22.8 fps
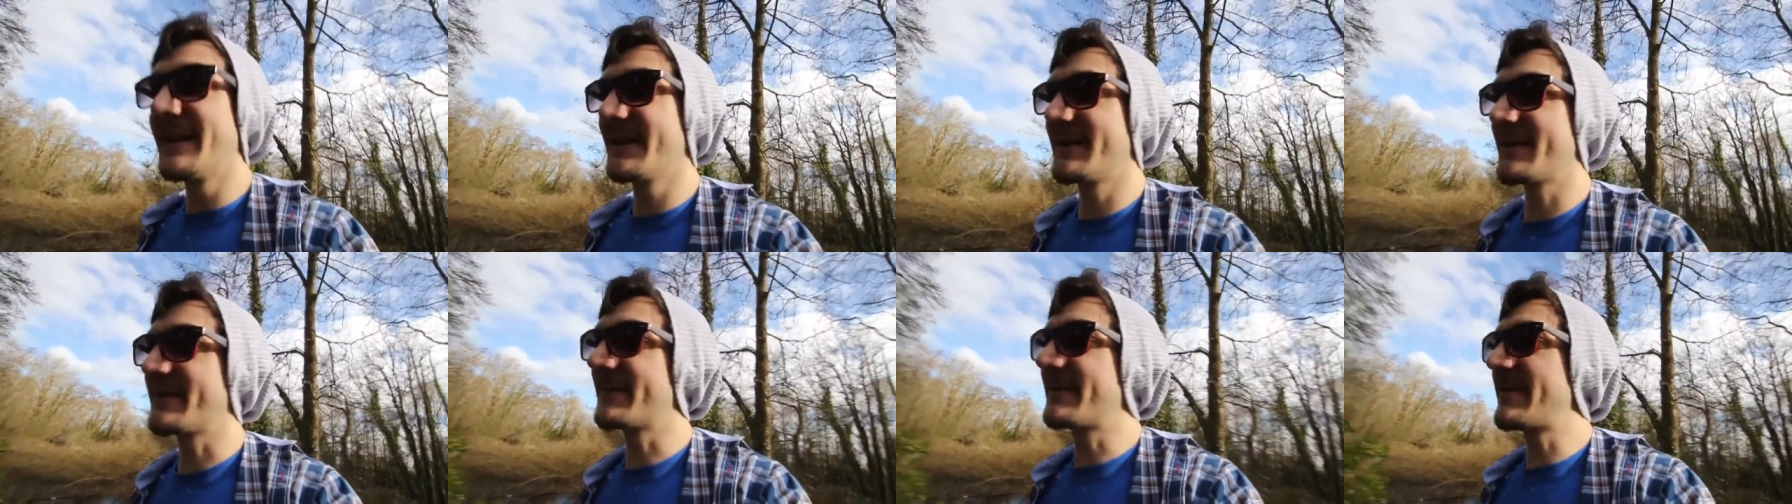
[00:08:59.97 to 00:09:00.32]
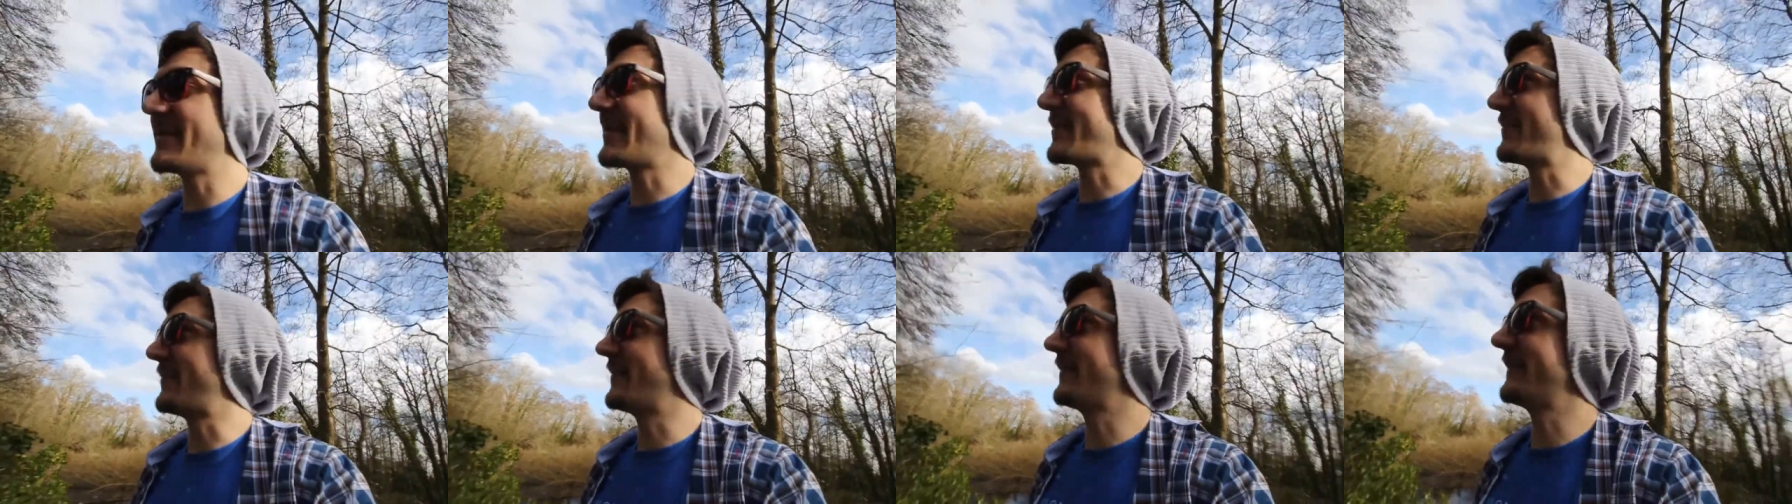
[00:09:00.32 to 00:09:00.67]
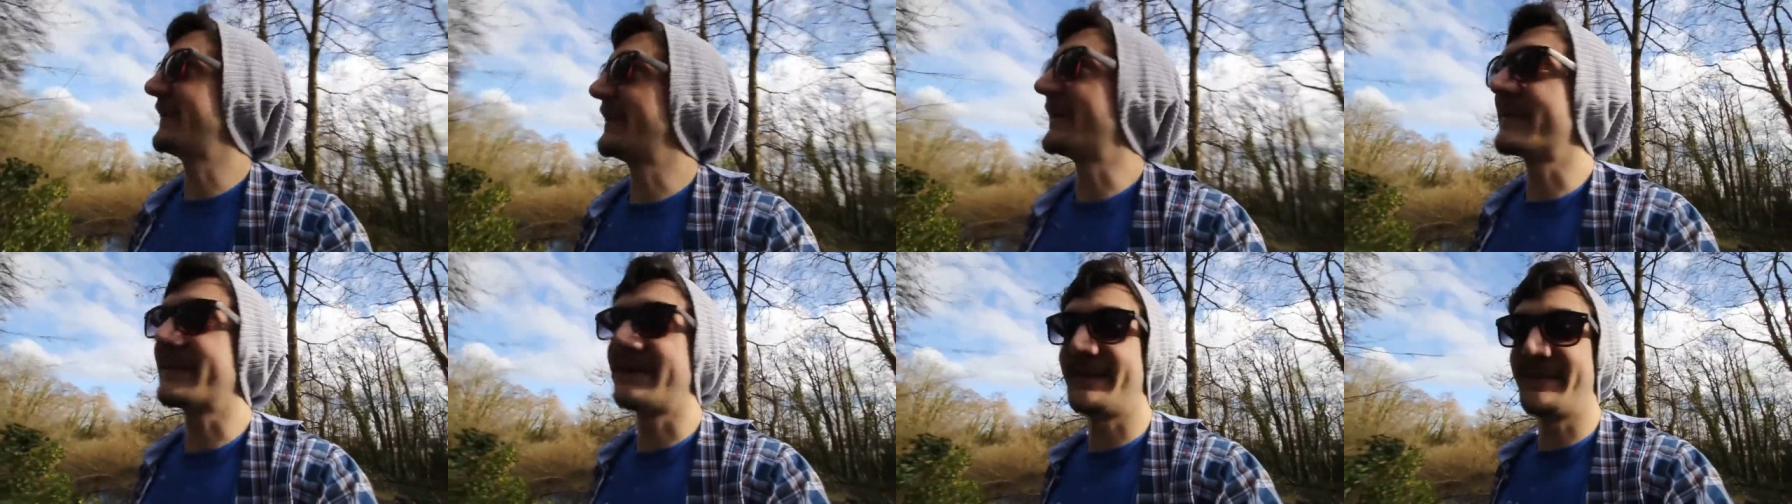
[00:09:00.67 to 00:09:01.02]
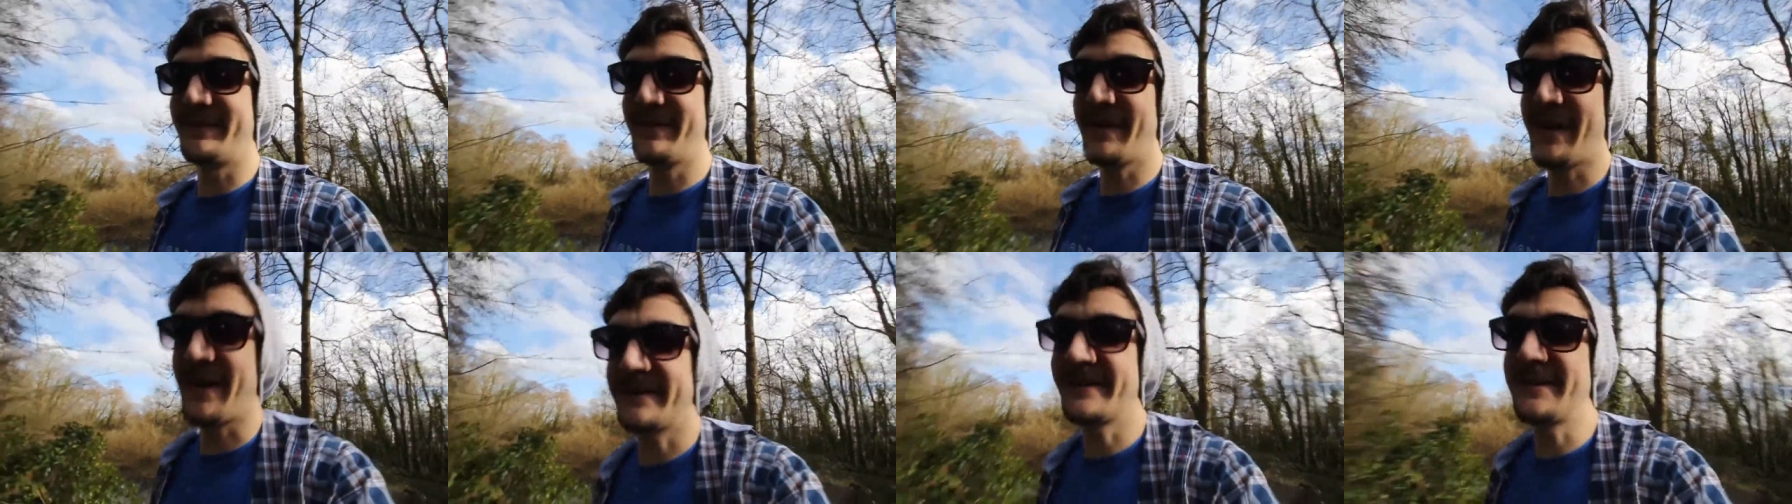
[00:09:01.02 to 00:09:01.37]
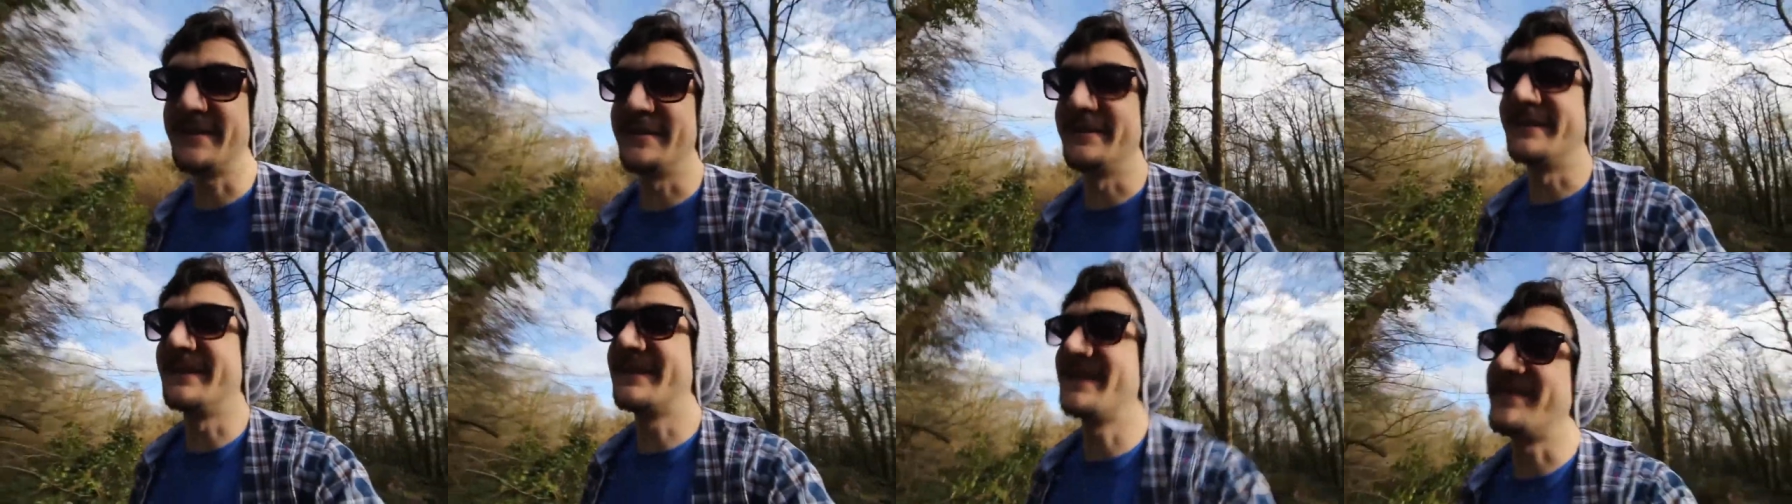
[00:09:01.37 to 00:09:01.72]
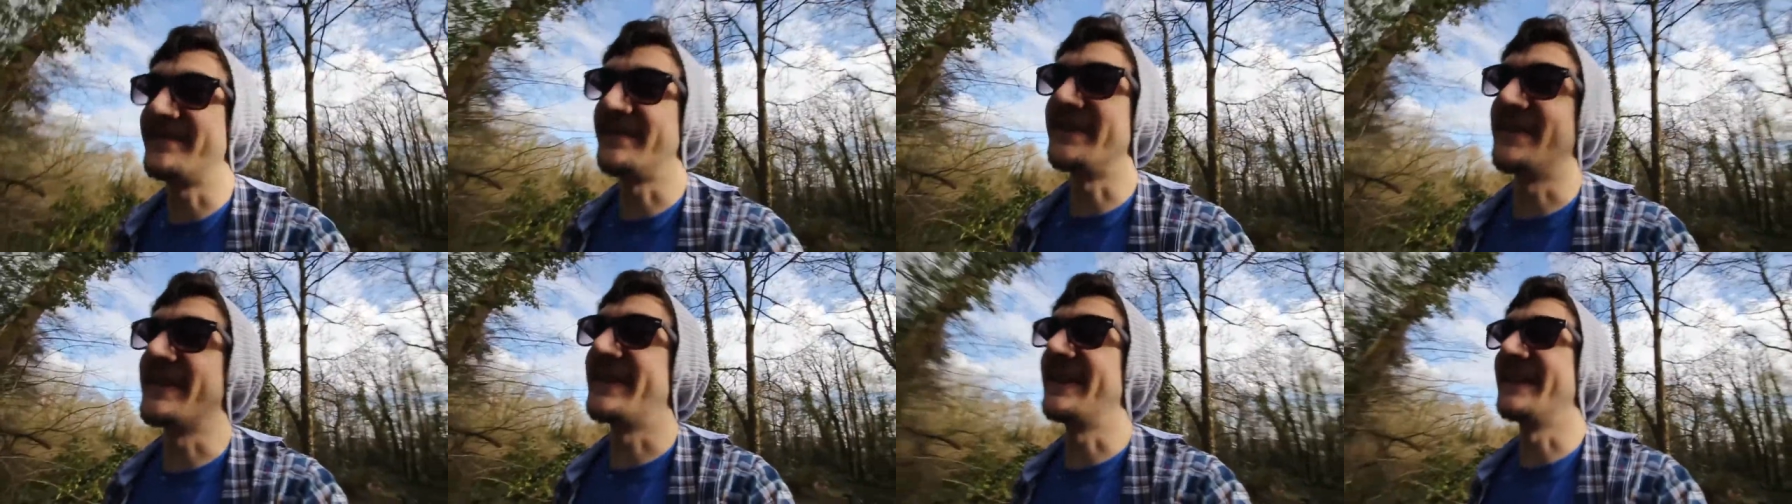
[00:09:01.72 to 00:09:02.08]
go to your local park, you'll see
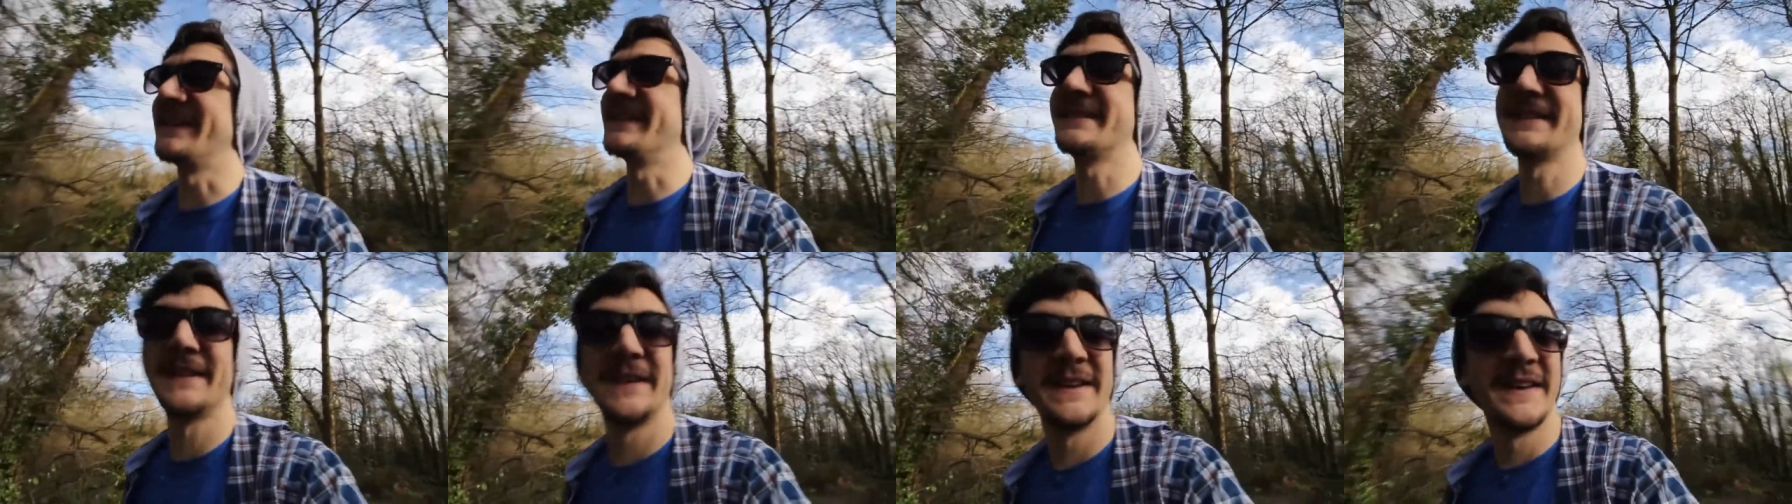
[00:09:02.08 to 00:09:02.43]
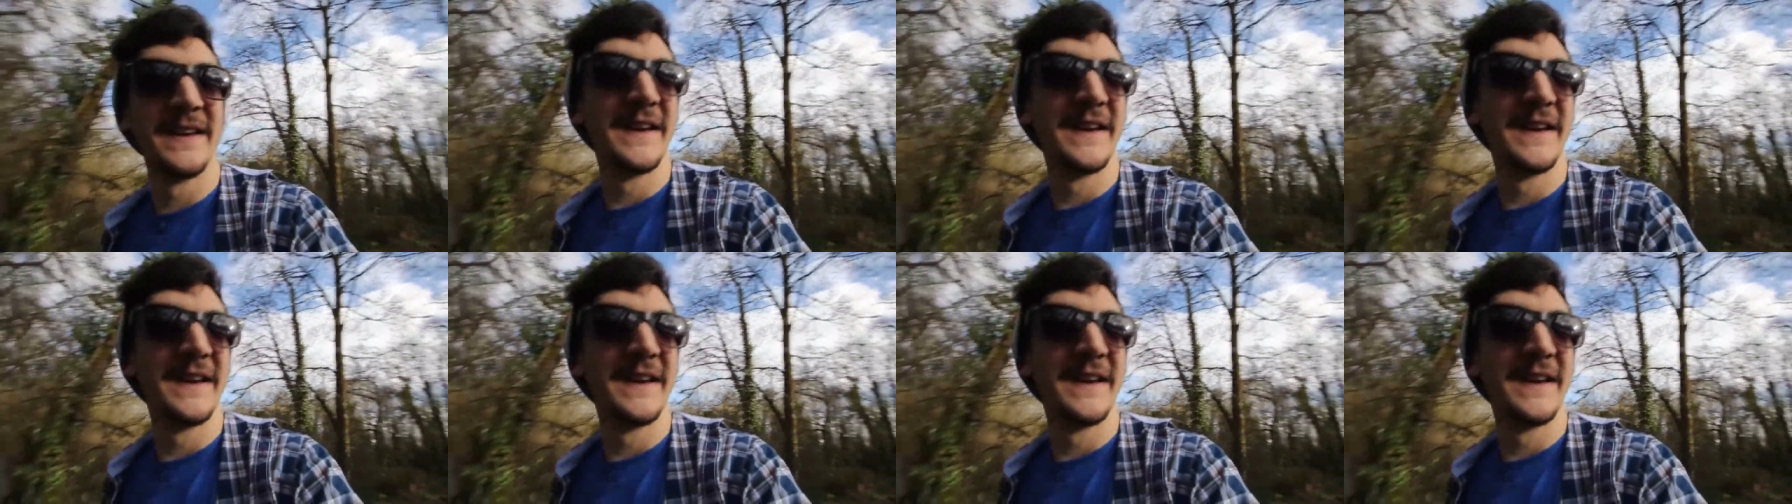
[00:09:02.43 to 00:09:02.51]
fun things.